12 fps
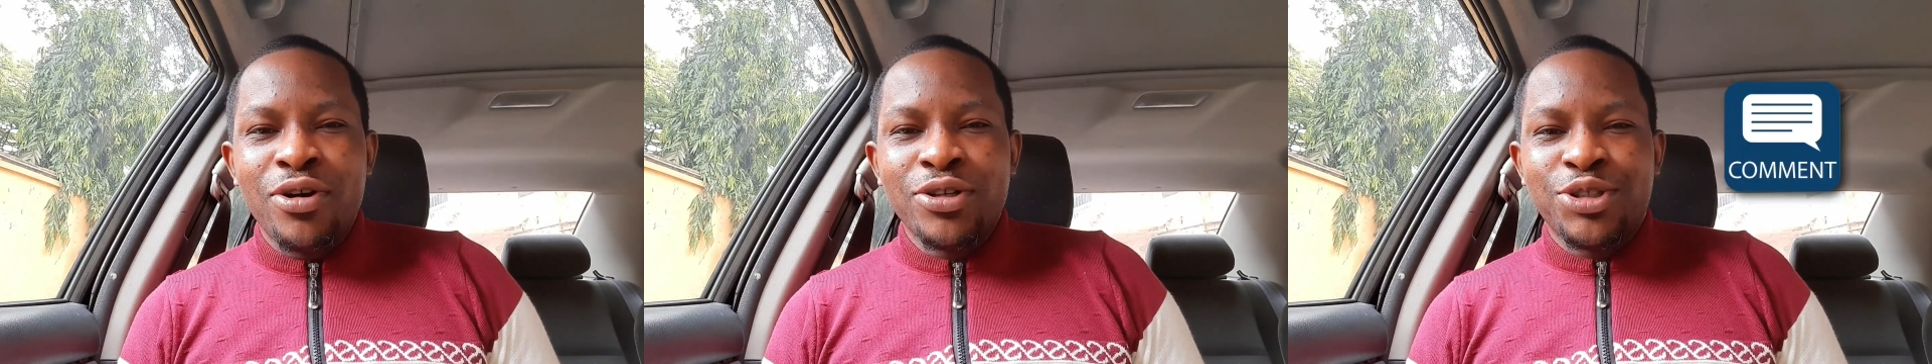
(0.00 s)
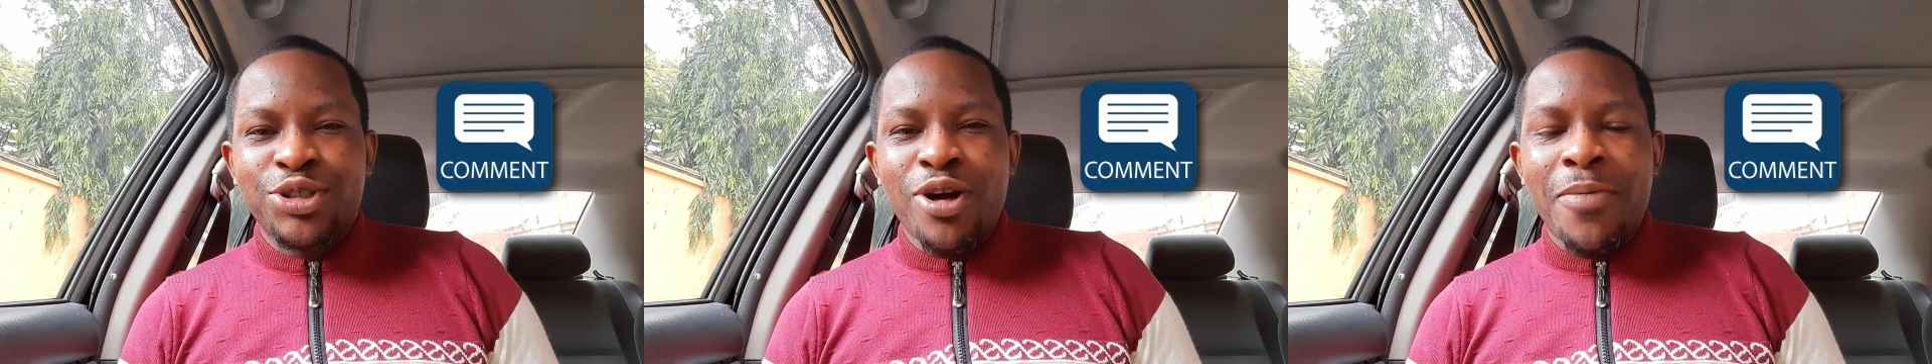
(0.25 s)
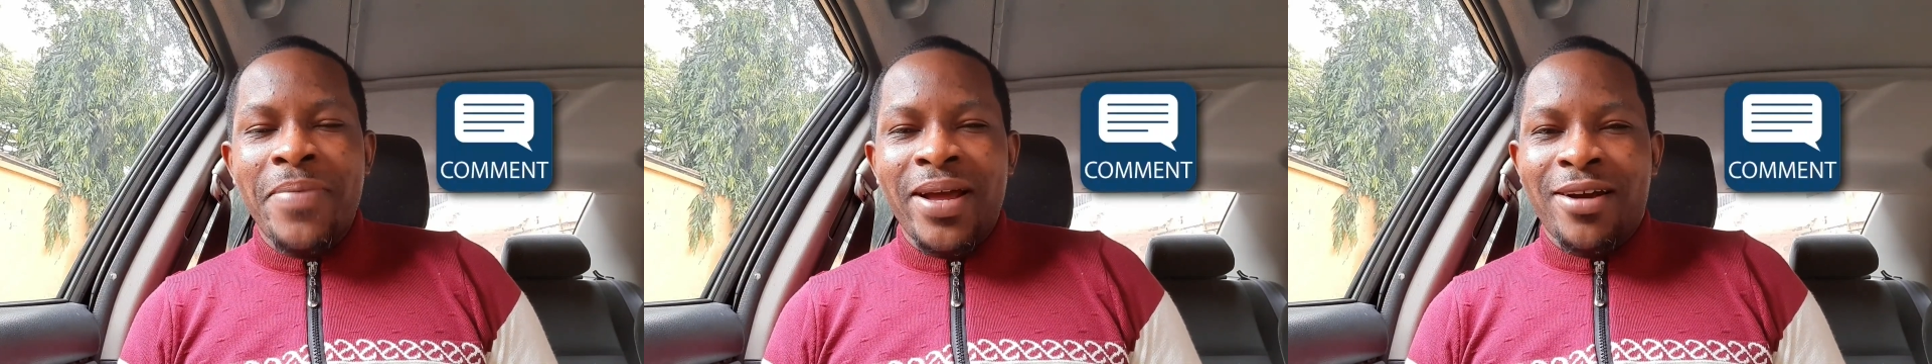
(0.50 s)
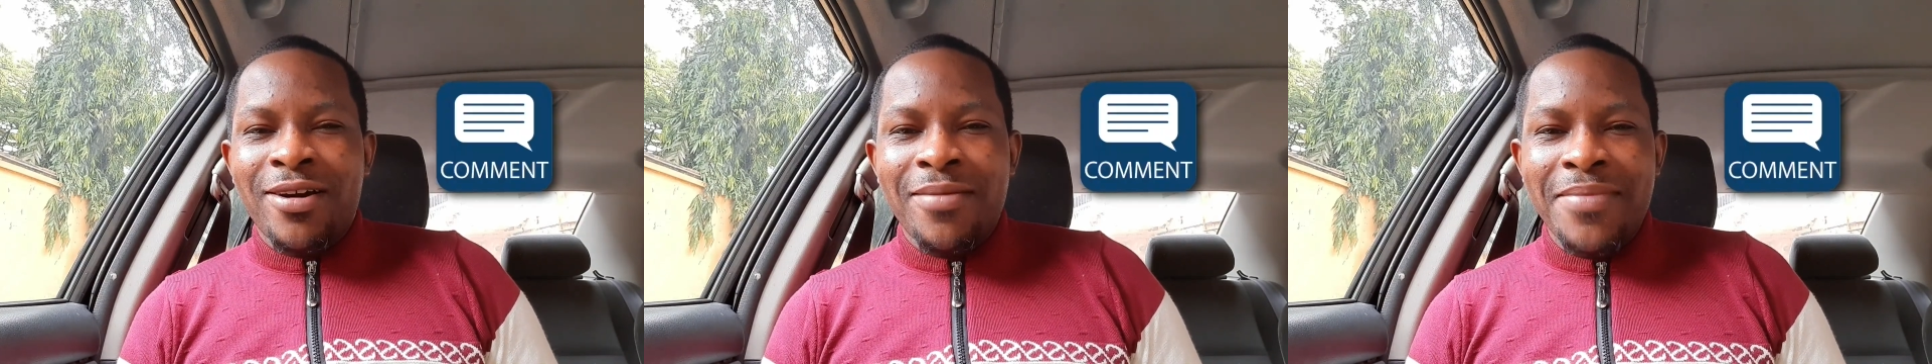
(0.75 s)
drop a
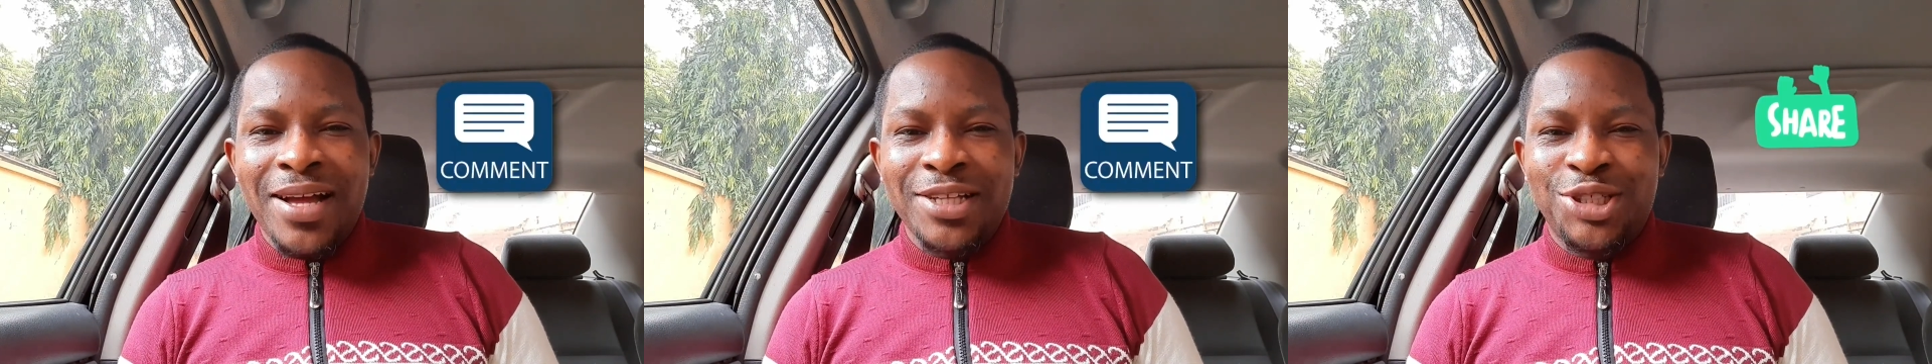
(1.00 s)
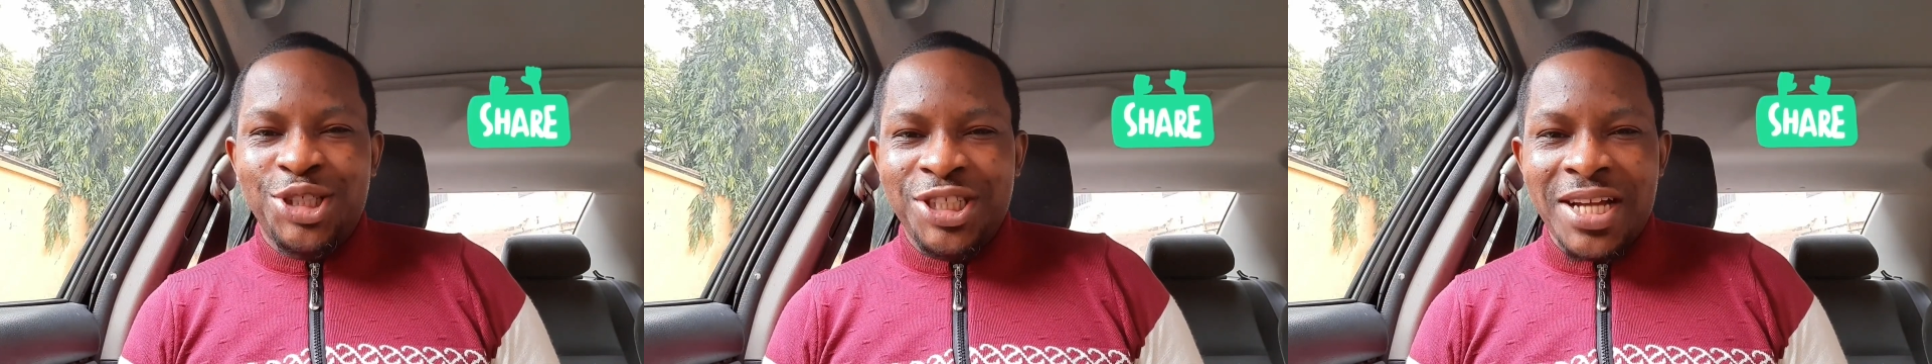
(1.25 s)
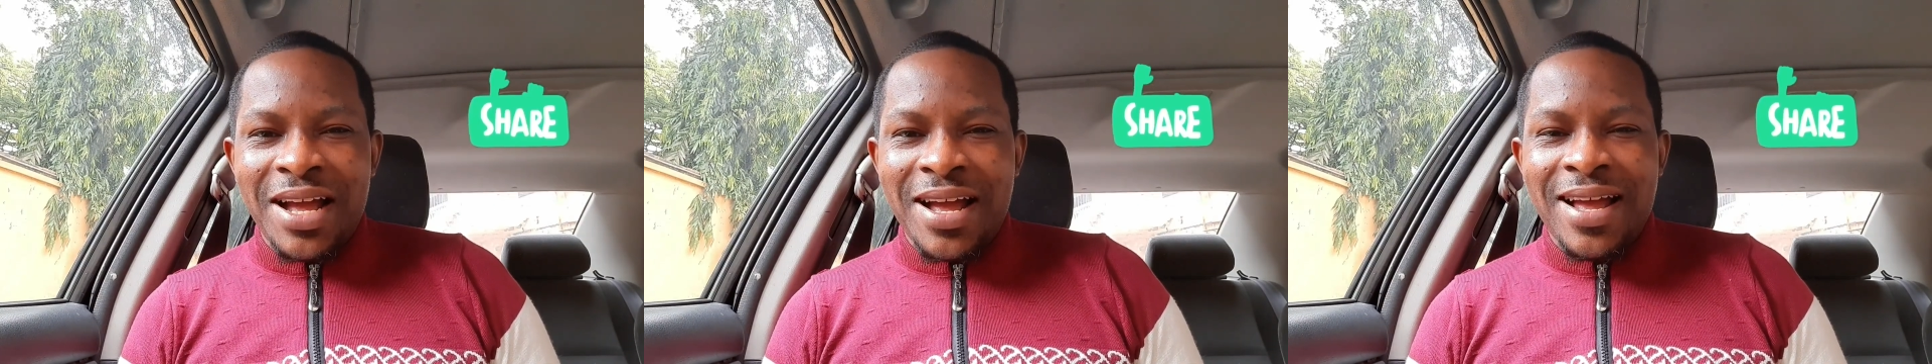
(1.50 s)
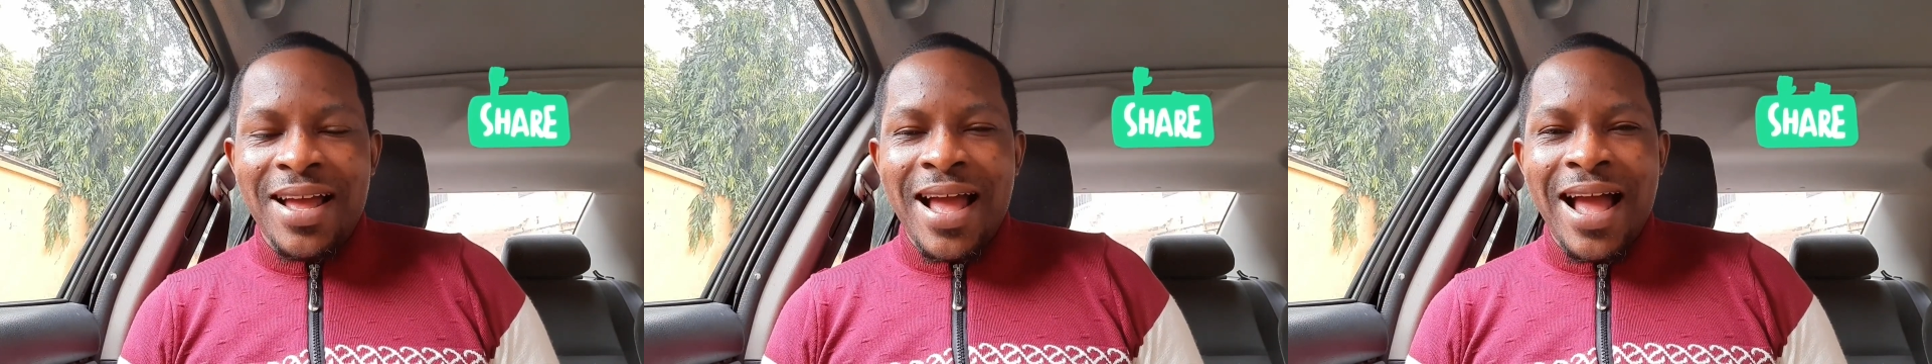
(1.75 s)
comment, share,